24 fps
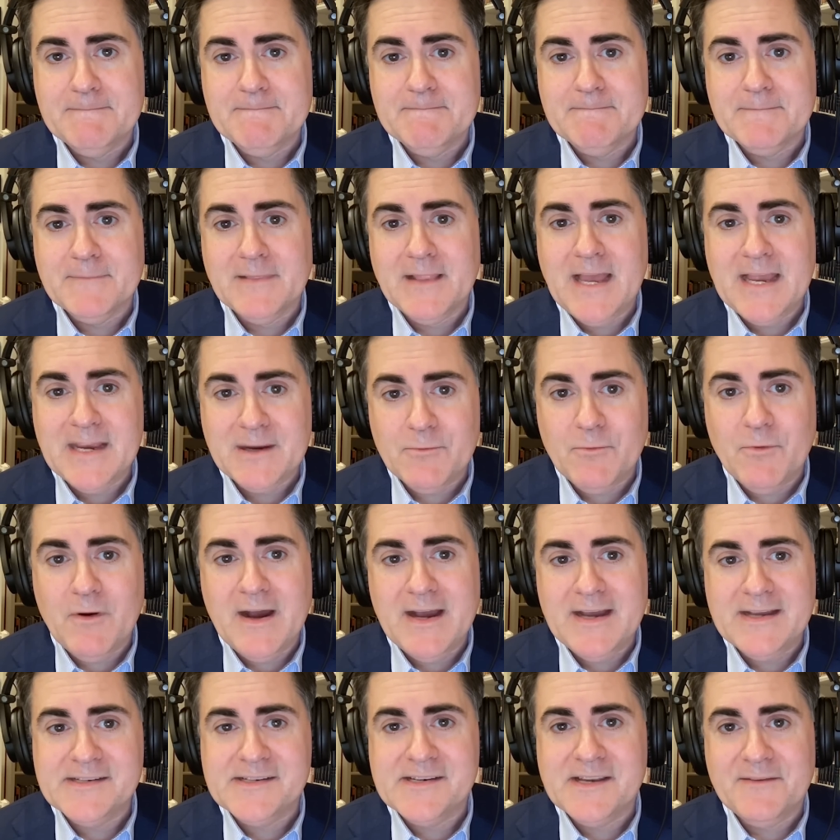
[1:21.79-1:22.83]

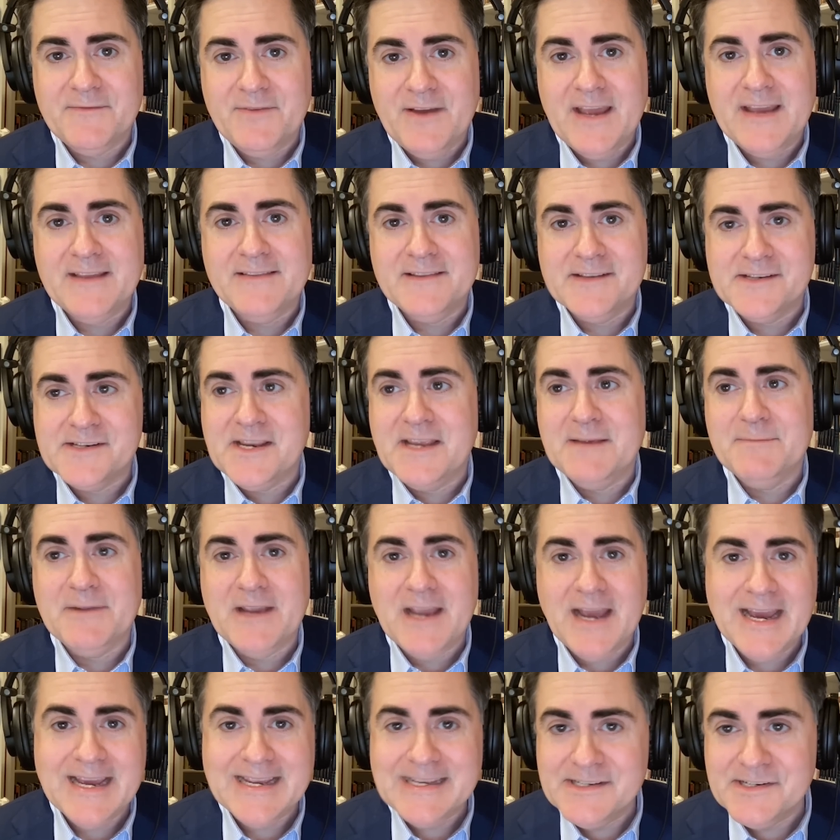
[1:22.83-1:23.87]
likewise have had the same
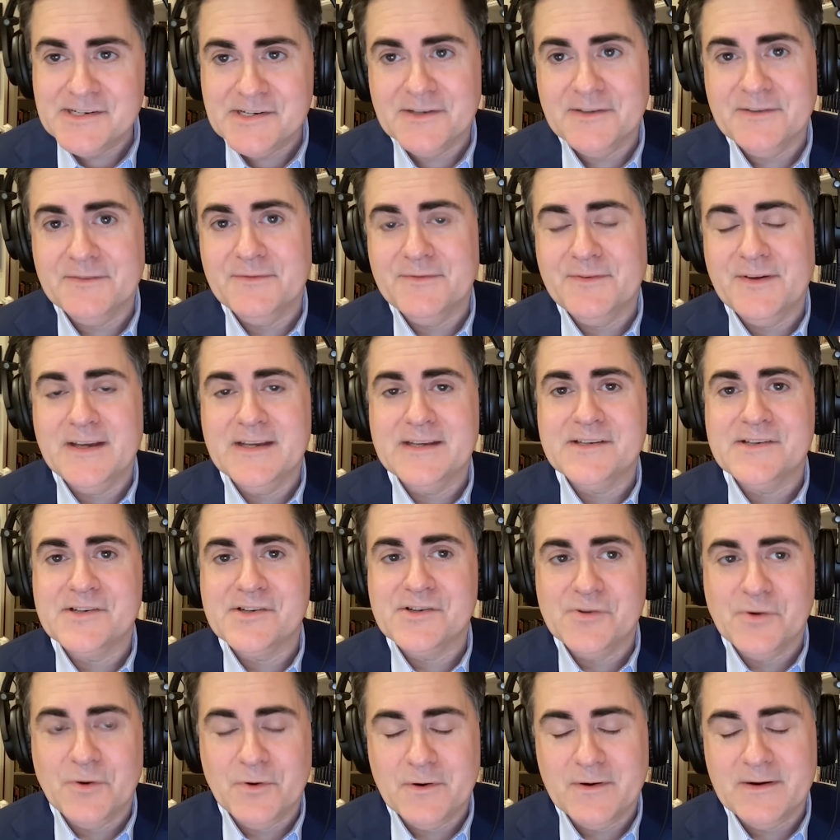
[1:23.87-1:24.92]
kinds of
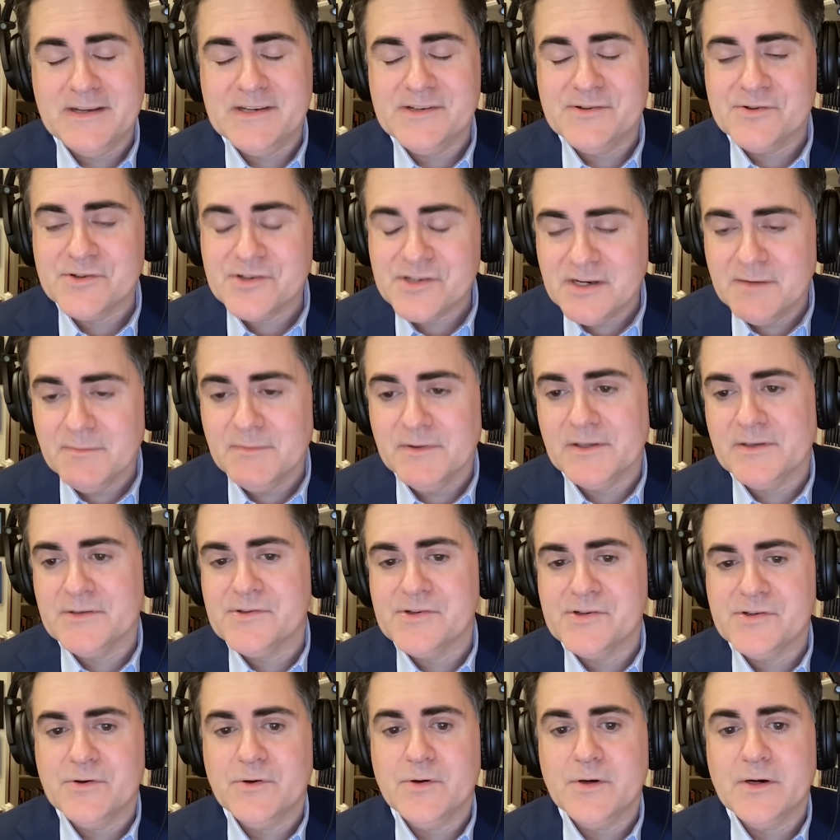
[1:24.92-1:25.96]
stories or similar
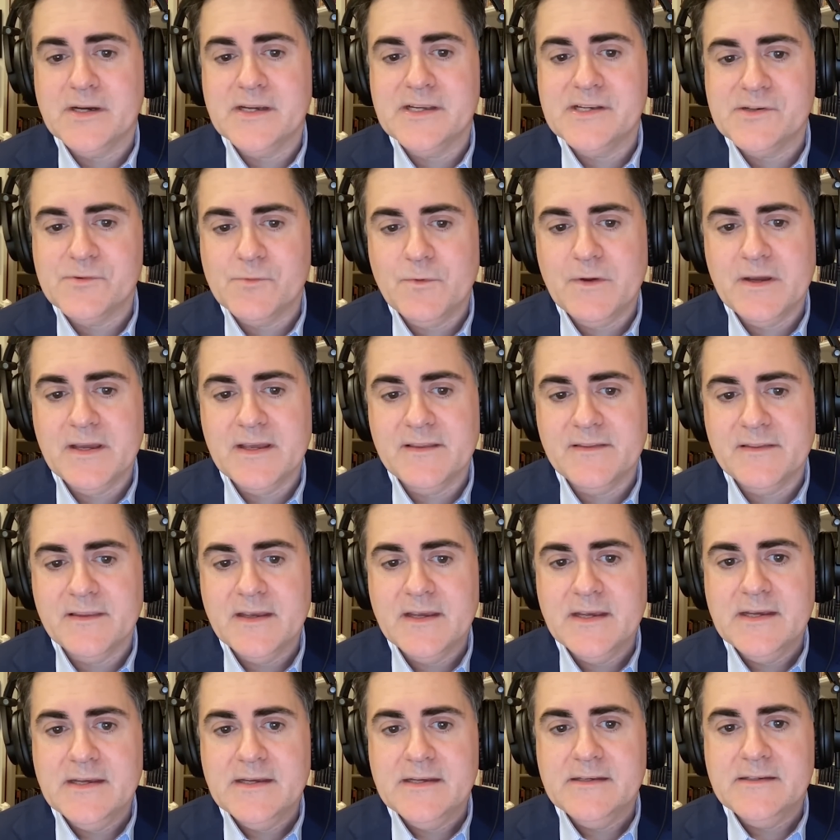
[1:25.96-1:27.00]
stories with
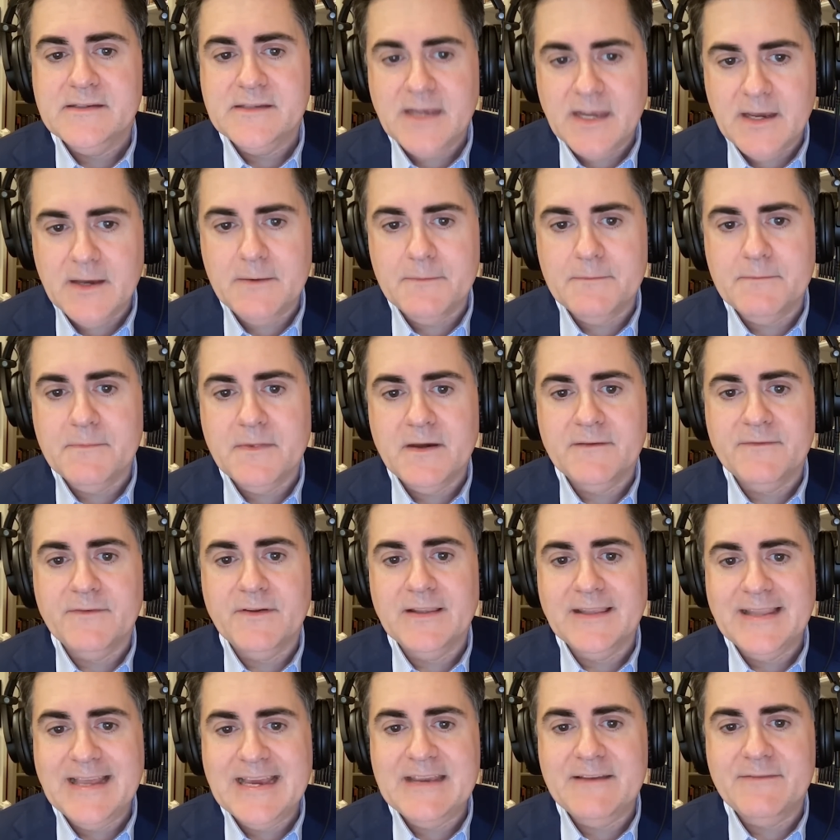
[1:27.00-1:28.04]
Tim, of a
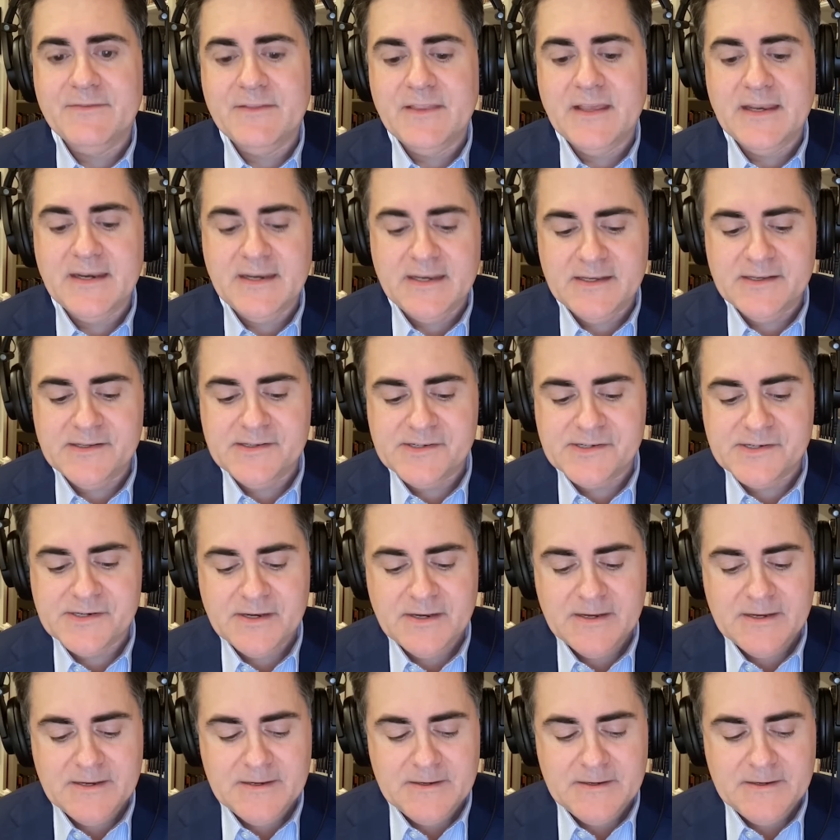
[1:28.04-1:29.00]
life that is